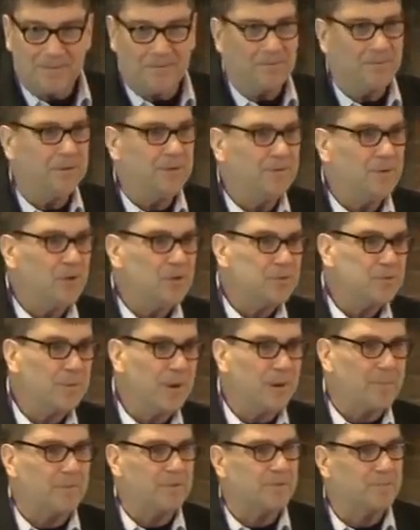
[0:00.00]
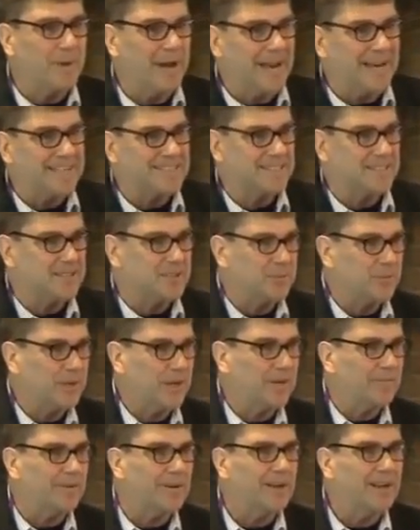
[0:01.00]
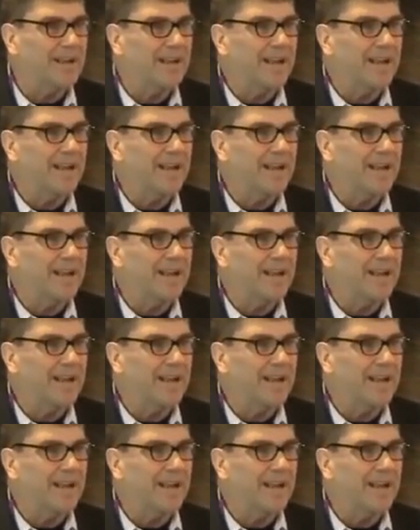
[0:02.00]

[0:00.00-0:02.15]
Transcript: reading newspapers, magazines, whatever.